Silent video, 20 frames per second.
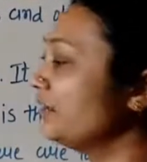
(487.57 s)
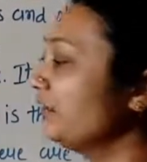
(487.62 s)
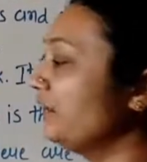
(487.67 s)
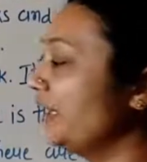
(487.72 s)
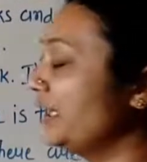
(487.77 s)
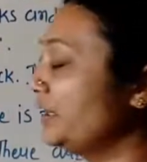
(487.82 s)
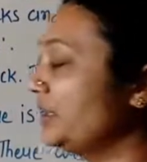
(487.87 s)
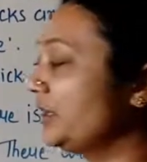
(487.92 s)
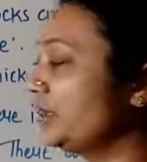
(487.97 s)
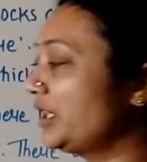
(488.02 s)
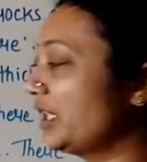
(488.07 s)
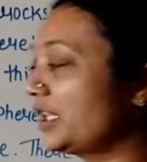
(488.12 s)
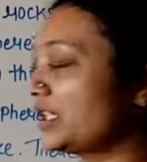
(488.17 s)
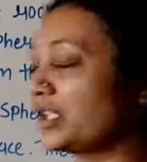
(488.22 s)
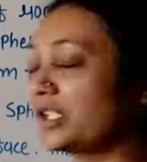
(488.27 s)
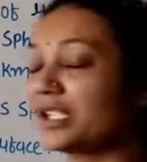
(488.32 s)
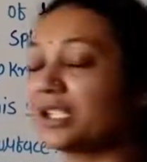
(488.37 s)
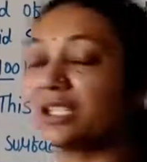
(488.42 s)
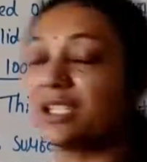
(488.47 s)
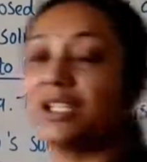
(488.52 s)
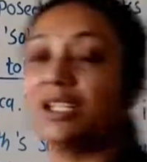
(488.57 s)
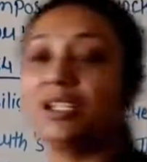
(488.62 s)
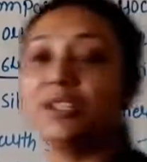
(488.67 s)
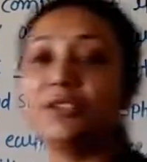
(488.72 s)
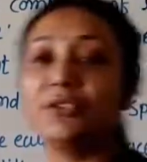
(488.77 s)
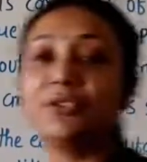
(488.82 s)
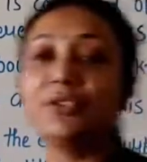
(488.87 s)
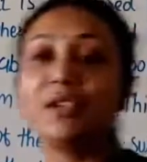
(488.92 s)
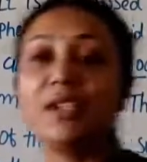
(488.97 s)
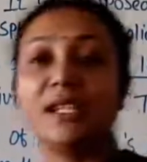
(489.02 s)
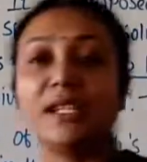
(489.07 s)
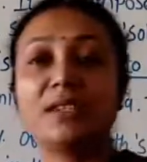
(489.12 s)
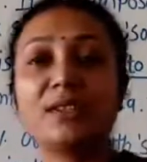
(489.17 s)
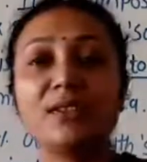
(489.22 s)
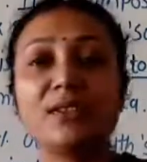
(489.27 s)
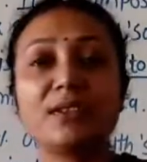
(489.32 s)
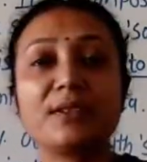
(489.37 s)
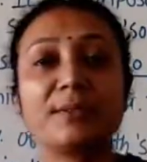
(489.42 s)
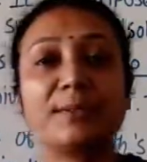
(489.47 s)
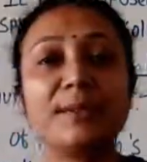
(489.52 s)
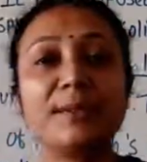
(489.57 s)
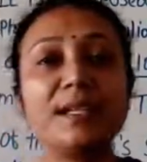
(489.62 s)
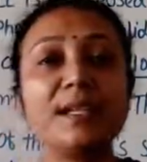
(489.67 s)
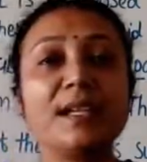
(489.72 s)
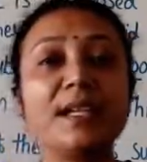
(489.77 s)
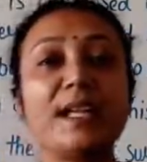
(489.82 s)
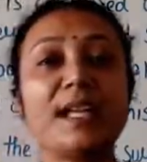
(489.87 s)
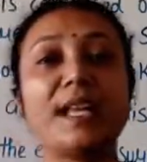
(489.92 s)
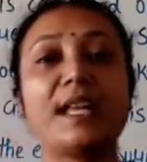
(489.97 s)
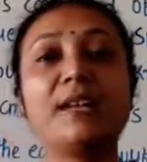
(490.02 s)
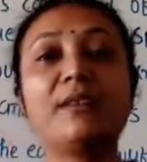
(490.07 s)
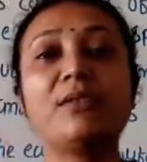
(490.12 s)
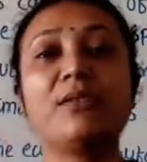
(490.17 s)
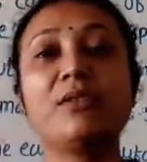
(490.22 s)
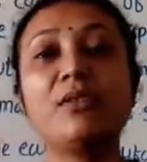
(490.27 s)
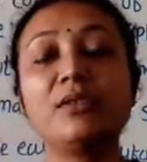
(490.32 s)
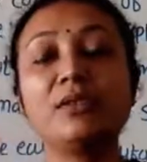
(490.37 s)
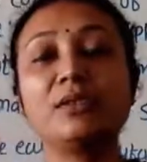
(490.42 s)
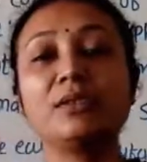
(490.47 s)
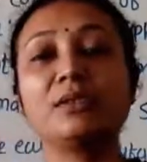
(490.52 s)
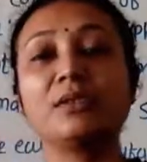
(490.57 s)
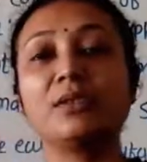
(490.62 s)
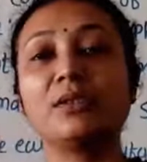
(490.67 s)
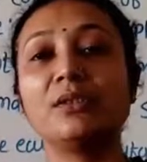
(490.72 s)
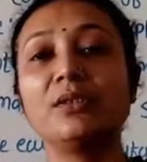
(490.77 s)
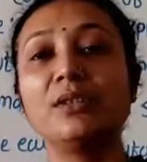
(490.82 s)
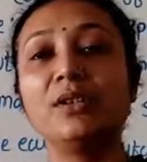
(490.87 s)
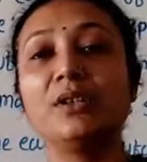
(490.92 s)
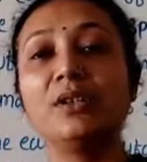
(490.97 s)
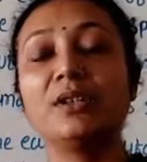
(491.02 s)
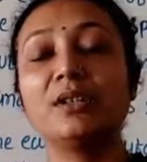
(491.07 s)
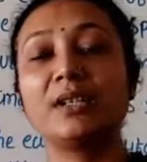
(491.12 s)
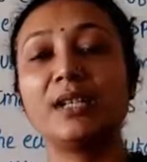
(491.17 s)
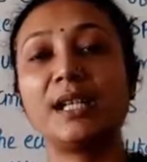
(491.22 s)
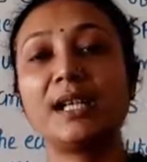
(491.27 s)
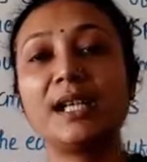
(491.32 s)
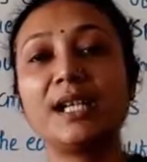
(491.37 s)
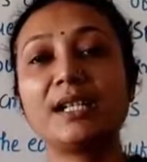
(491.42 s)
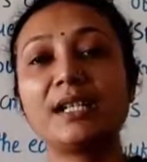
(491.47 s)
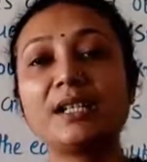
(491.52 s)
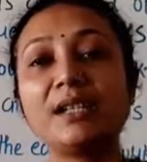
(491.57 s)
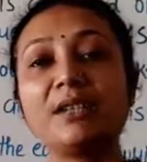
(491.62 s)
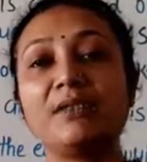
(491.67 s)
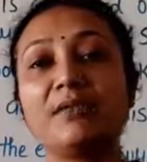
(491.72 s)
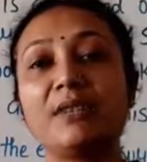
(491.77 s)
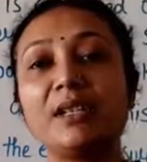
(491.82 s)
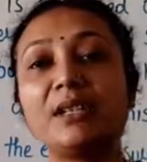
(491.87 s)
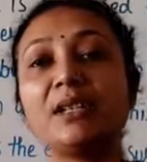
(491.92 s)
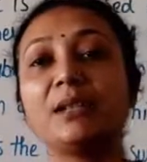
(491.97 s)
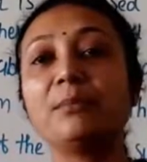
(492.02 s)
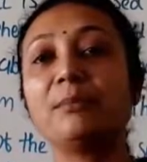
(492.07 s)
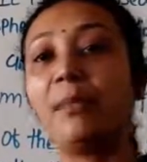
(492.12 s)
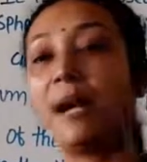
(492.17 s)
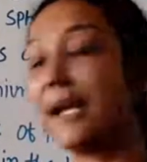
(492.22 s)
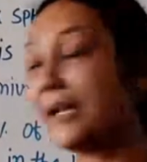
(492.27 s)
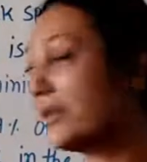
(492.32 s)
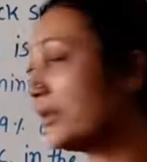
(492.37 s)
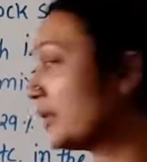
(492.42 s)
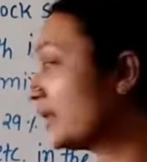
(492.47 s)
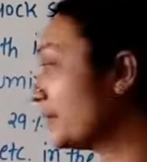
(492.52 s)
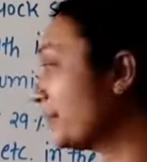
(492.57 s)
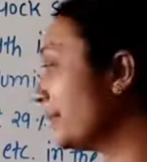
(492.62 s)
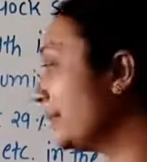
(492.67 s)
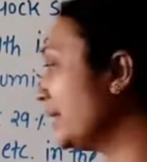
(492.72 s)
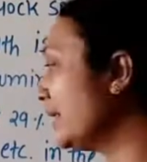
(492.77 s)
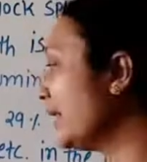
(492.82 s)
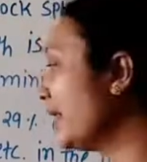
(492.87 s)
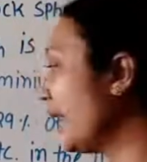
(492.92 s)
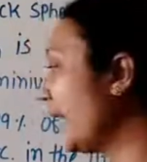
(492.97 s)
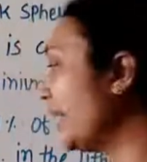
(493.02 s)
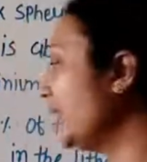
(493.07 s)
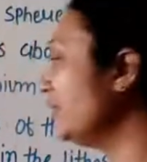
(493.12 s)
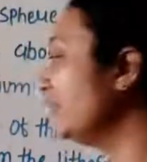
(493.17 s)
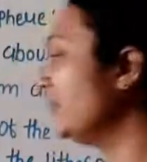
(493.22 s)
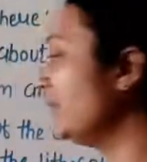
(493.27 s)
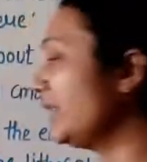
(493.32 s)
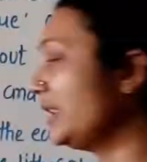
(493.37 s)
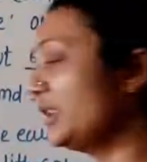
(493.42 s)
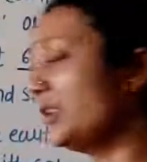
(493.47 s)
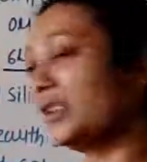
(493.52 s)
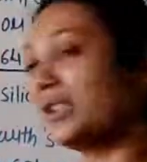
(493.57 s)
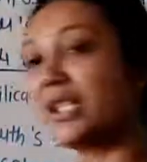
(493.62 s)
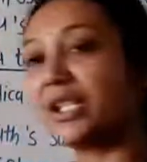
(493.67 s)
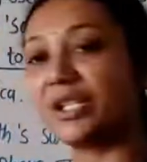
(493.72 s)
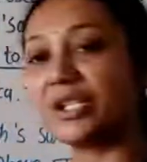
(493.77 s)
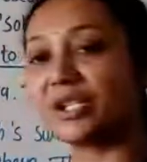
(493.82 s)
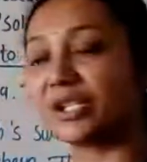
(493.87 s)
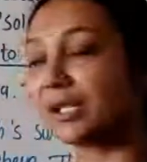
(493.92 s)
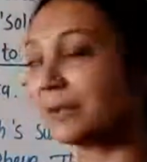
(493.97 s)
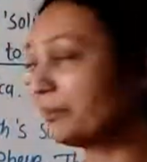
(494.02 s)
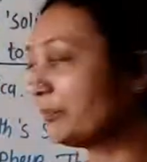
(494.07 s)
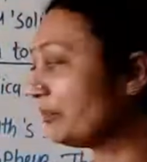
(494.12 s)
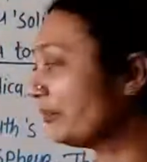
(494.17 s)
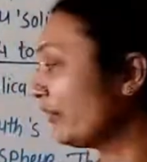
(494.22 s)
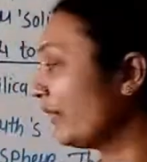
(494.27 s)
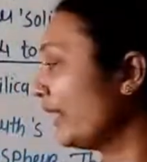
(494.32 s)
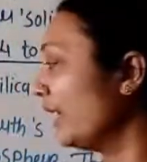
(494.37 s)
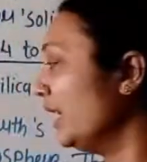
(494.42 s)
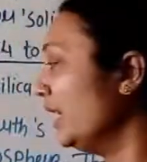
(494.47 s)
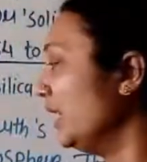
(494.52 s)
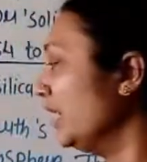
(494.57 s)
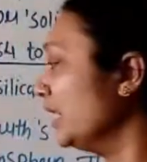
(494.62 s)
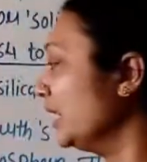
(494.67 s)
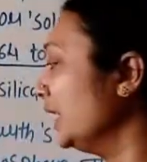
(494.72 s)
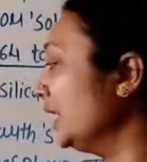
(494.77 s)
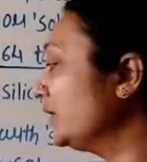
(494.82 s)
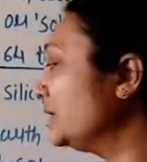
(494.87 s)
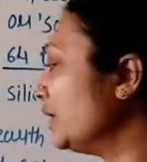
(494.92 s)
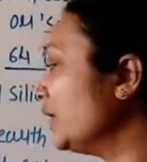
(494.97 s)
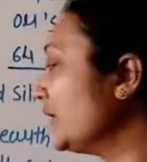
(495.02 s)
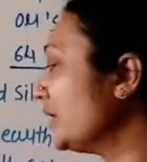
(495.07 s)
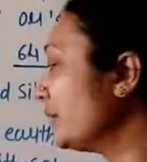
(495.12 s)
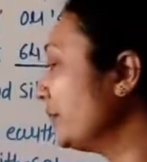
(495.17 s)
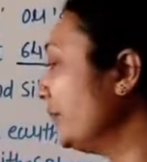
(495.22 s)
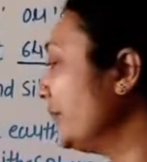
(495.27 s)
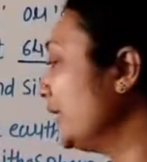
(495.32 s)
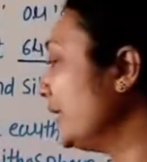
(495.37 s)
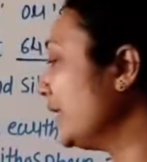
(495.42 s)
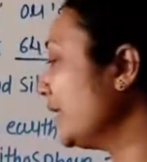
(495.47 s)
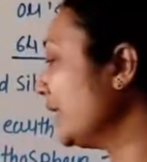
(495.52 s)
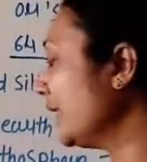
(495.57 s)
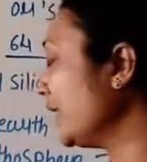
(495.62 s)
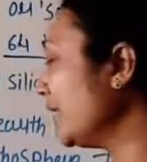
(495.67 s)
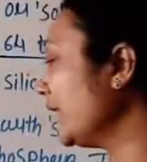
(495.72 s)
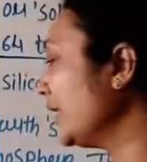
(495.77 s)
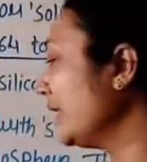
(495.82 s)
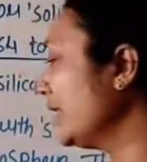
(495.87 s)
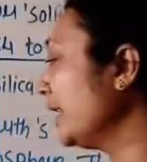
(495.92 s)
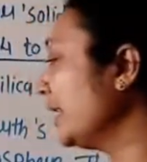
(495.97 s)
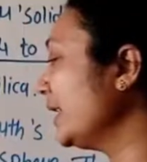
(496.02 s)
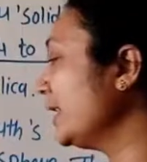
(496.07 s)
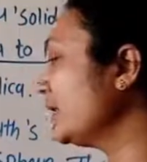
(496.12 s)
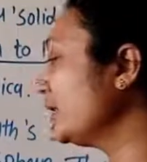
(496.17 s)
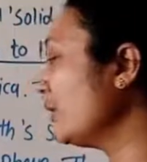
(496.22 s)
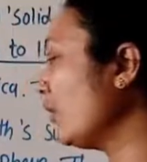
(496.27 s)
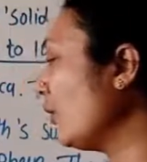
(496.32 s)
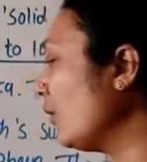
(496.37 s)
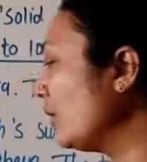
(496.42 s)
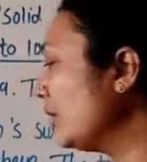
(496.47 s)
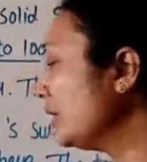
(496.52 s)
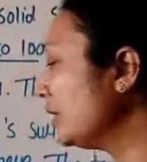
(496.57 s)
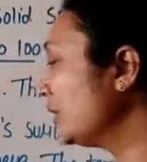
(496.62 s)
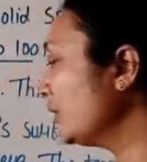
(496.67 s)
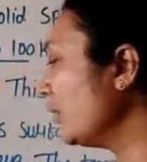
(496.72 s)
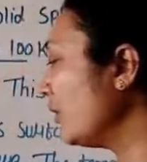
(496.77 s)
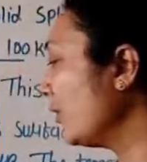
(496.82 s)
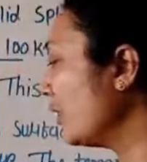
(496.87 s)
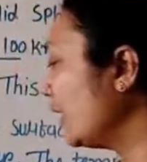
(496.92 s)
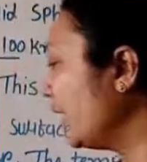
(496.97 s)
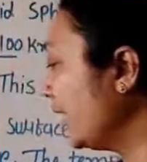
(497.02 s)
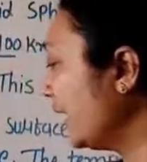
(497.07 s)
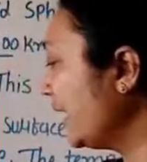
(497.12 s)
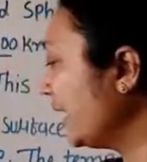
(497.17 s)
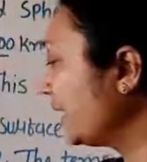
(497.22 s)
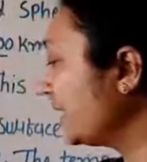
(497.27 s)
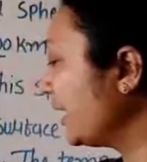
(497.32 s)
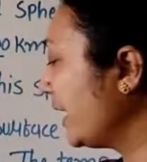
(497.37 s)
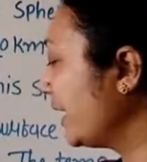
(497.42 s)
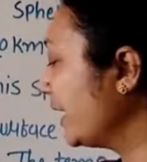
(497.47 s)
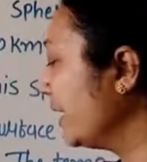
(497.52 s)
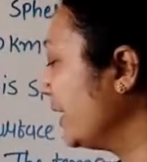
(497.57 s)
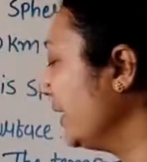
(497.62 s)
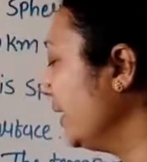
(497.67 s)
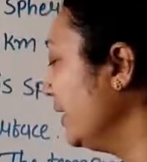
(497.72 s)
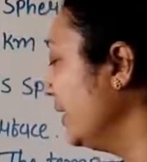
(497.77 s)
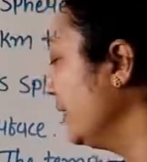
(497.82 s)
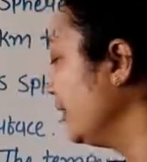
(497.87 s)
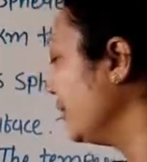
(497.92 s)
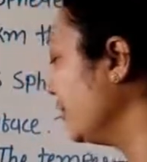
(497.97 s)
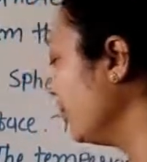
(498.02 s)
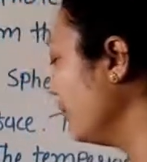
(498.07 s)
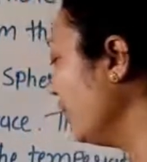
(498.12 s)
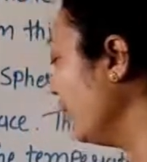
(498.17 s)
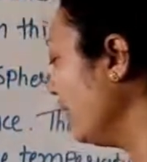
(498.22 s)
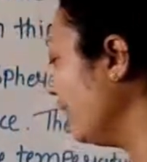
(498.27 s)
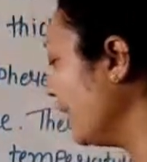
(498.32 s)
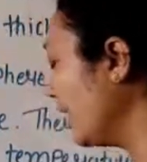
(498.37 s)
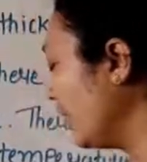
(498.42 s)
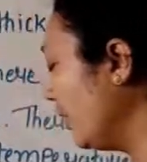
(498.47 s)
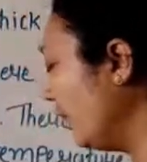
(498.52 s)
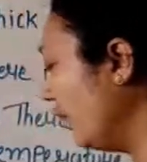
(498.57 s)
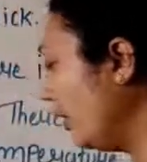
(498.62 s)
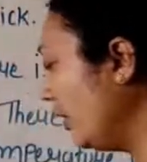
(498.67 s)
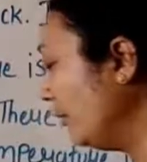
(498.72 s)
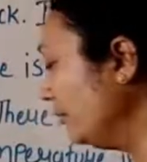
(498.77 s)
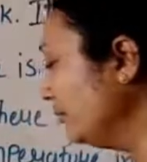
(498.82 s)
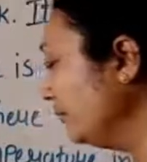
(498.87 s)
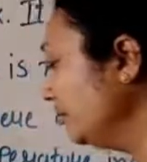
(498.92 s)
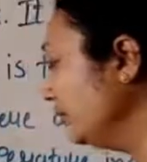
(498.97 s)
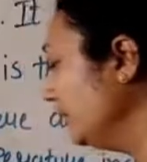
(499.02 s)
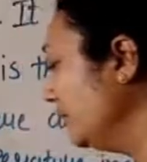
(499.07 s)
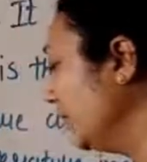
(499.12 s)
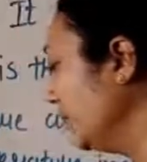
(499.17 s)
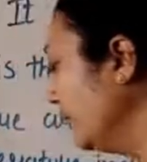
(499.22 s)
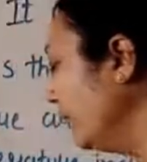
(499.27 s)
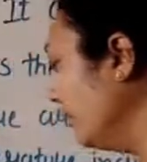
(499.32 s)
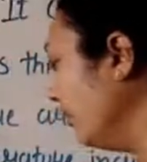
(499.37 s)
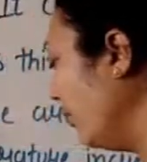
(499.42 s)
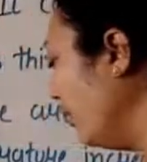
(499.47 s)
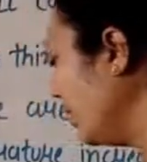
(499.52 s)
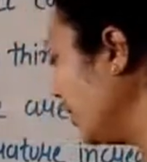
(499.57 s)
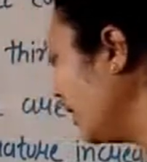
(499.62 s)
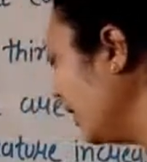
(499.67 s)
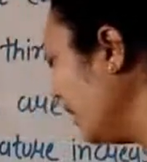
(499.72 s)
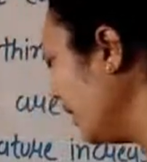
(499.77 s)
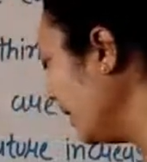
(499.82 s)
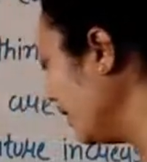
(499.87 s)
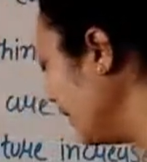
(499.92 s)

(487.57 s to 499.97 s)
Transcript: vegetation. So lithosphere have also relation with biosphere and vegetation. Lithosphere is also connected to our home, water,